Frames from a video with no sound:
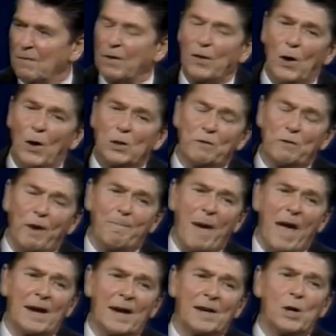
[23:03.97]
those who've
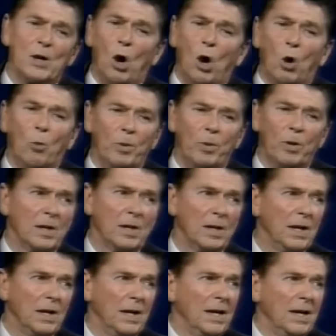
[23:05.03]
abandoned hope,
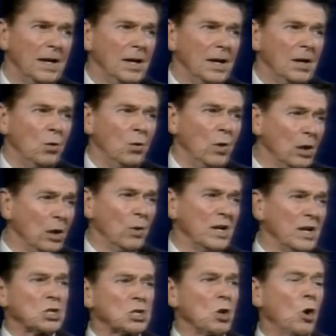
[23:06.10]
we'll
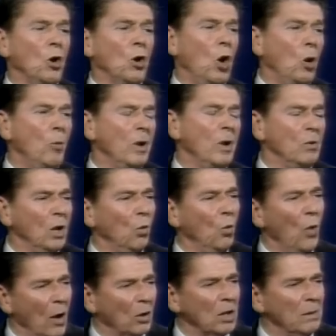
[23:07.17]
restore hope and we'll
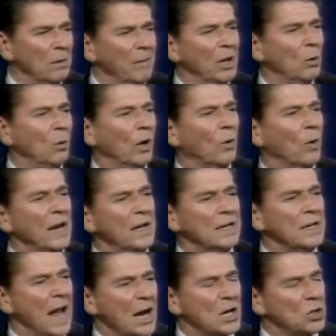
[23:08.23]
welcome them into a great
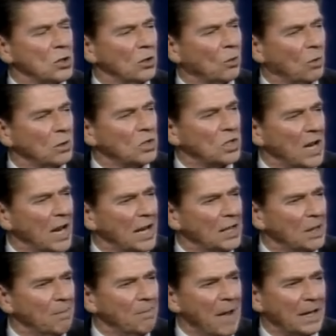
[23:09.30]
national crusade to
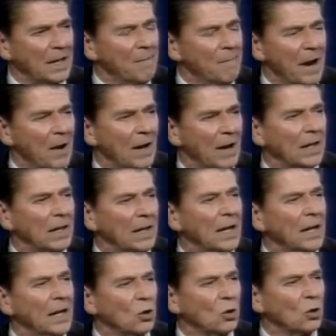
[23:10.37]
make America
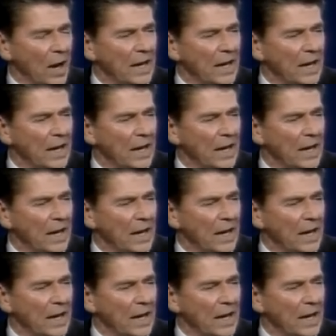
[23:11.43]
great